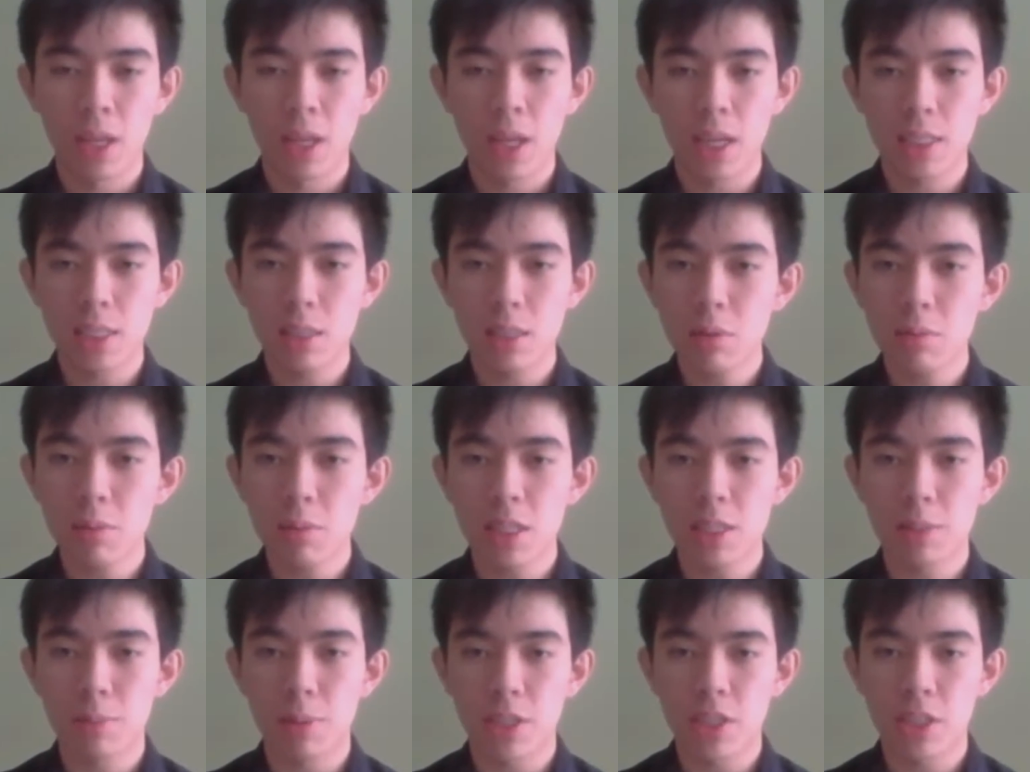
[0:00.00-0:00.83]
and some of
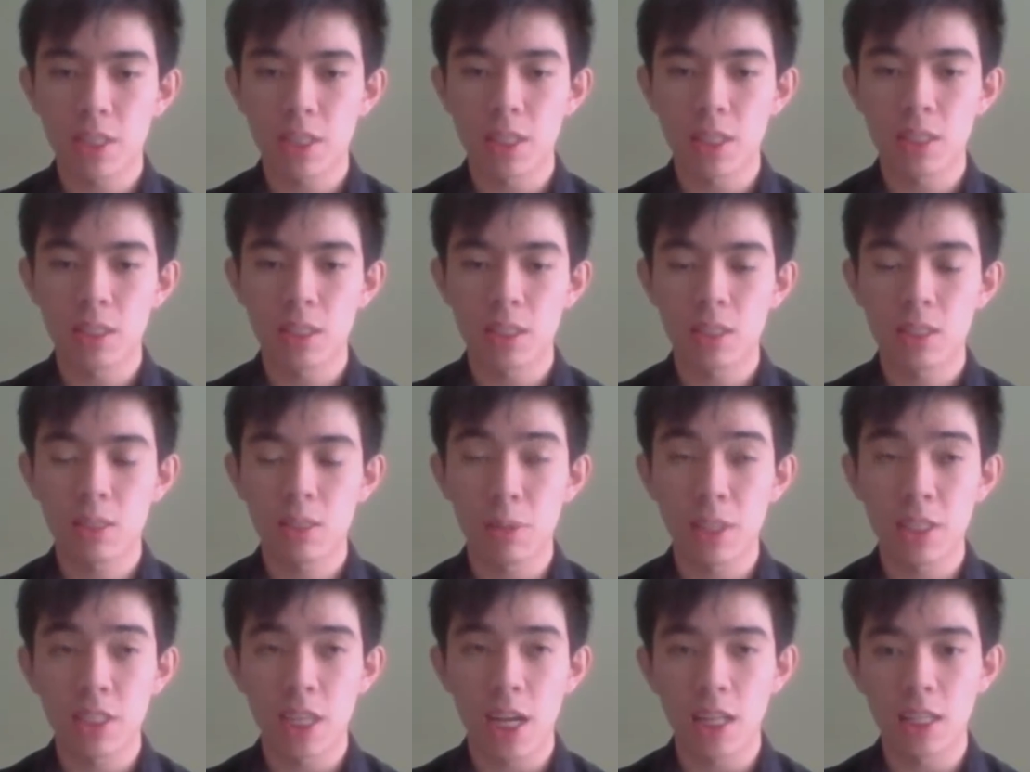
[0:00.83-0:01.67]
my
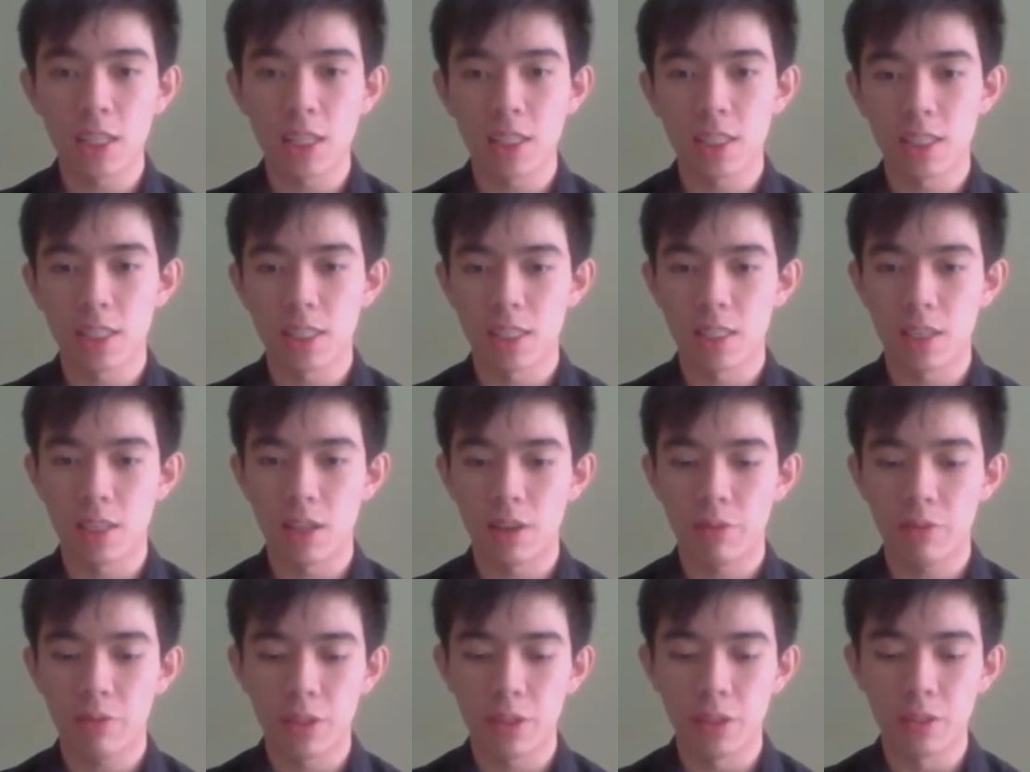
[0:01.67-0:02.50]
specialities in
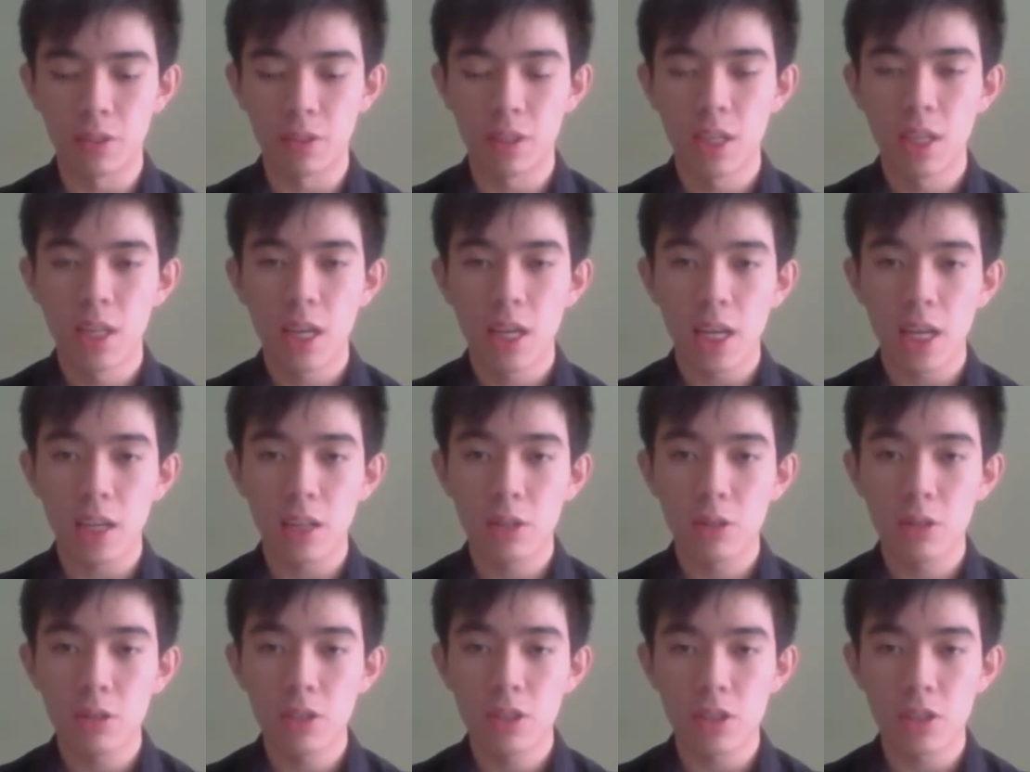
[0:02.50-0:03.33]
that field
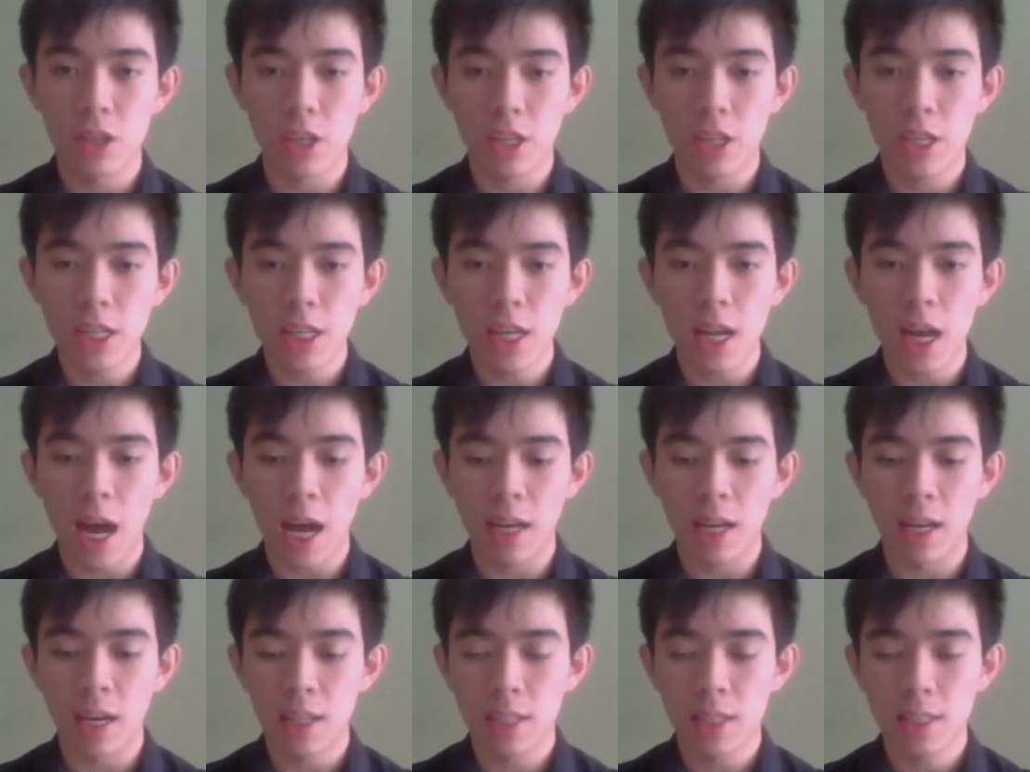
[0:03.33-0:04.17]
include circuit
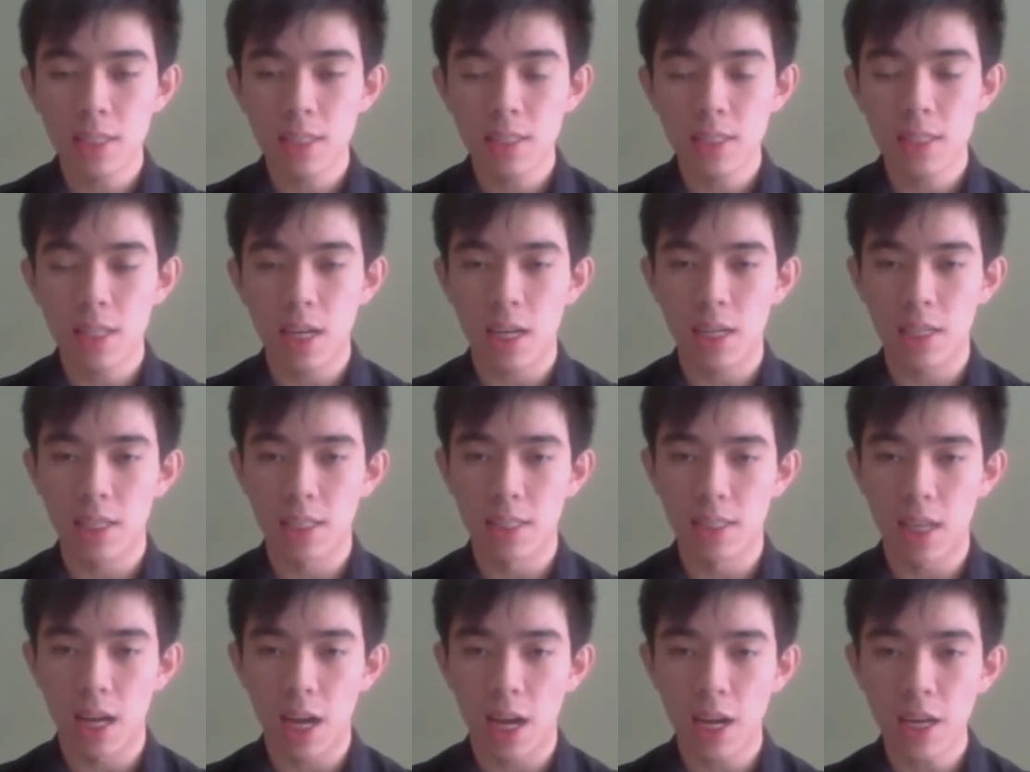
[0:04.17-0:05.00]
analysis and
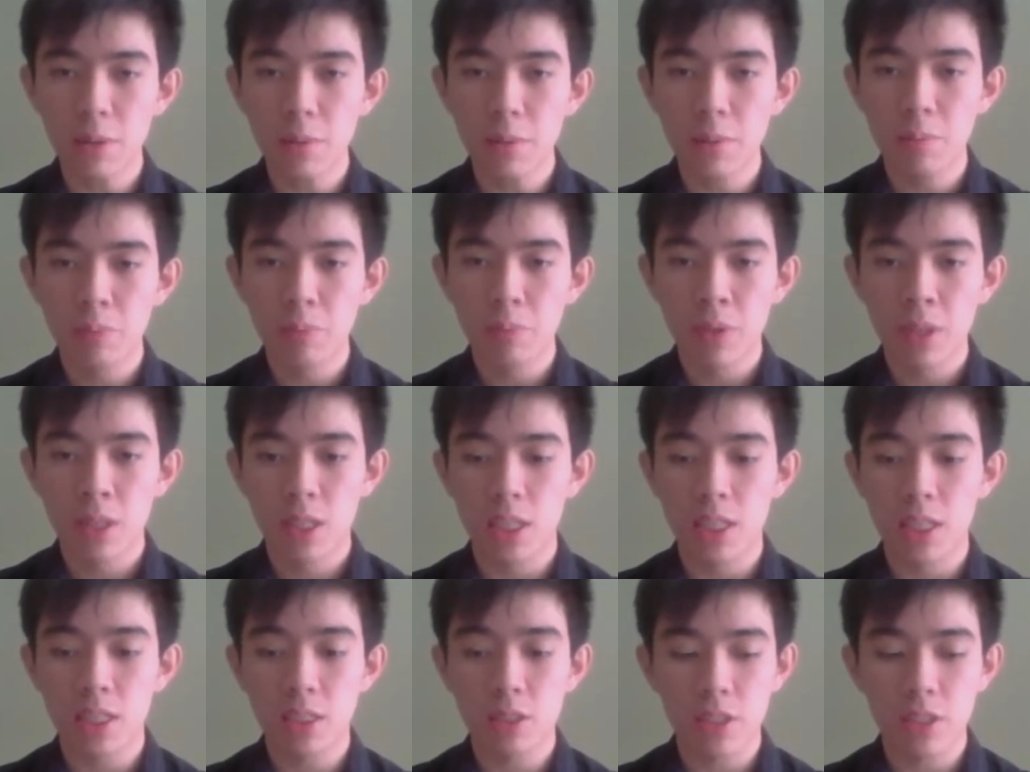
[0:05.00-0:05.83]
design,
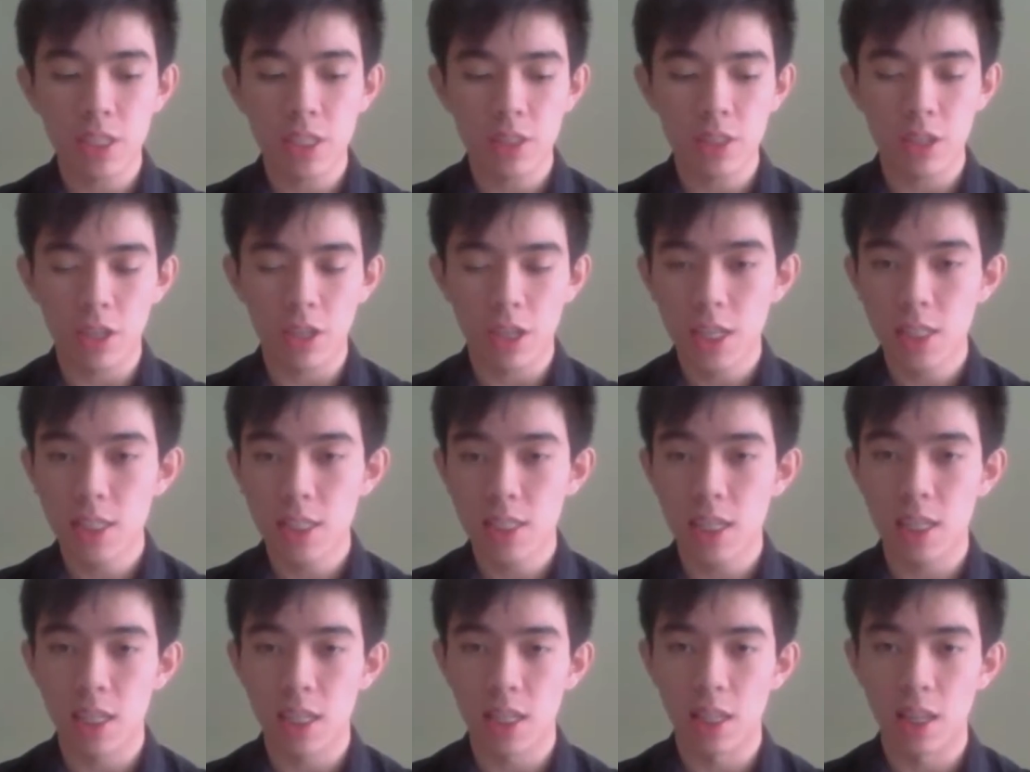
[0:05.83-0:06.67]
discrete
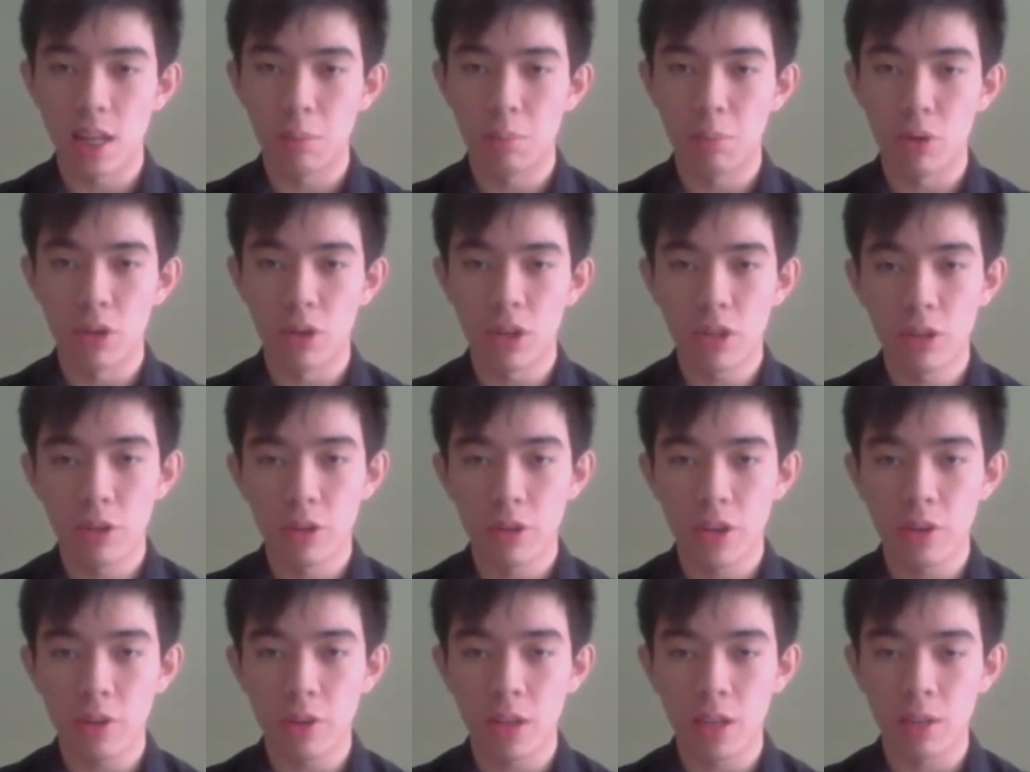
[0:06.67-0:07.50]
circuits in a
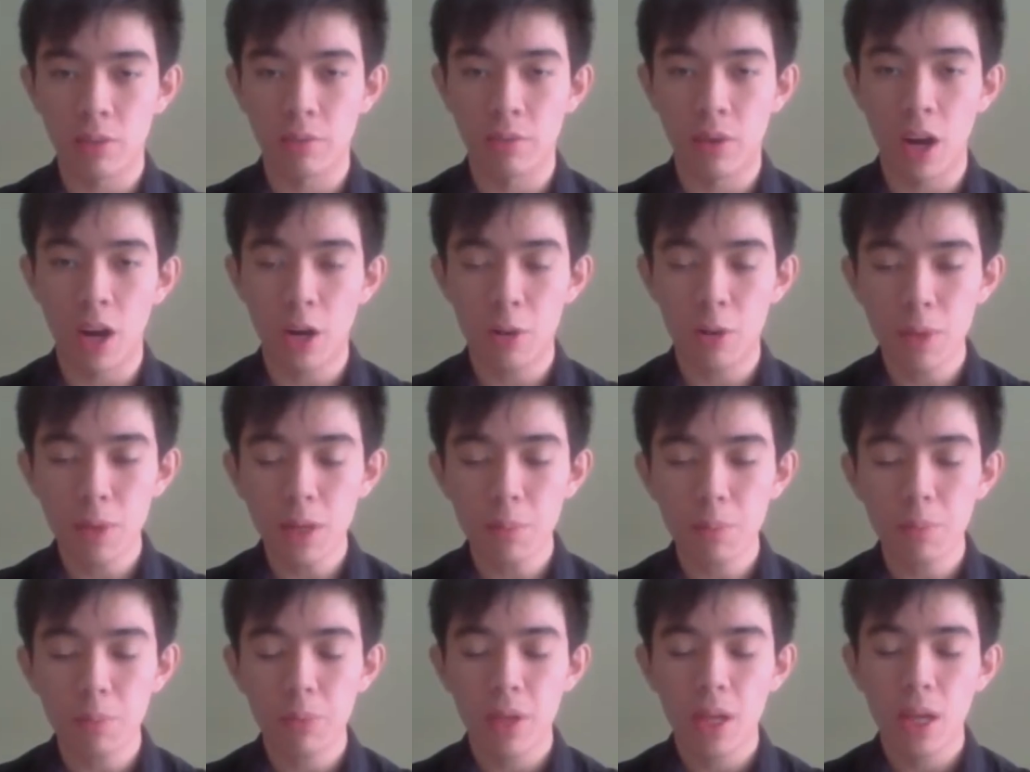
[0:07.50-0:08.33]
laboratory
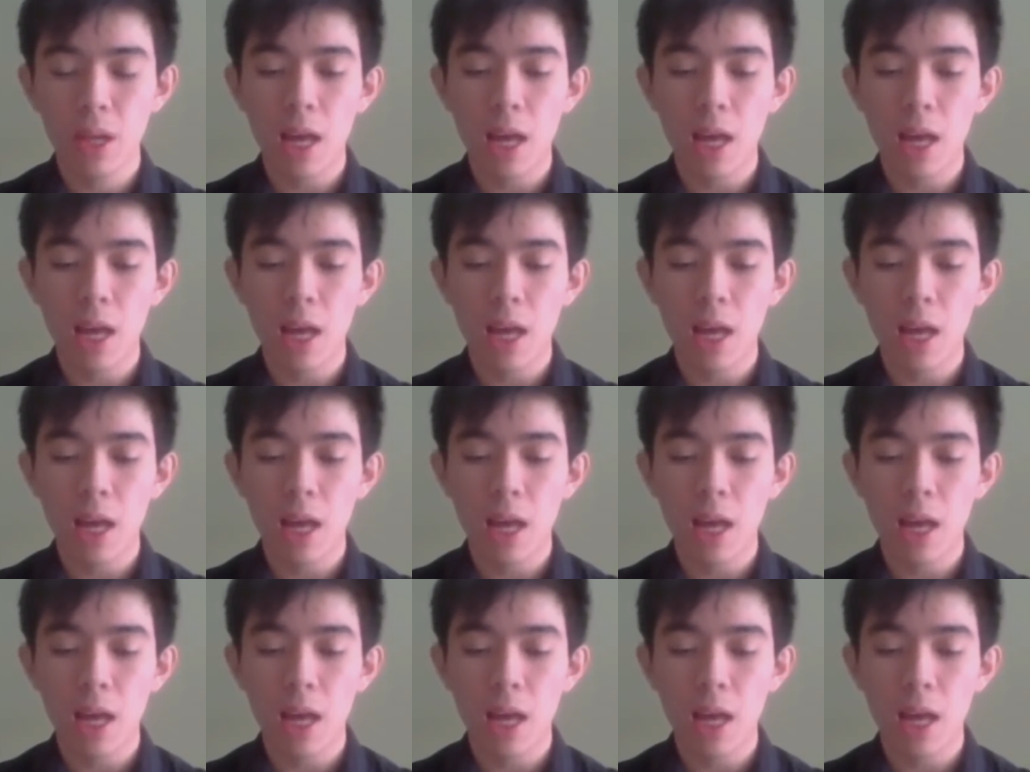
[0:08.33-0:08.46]
environment,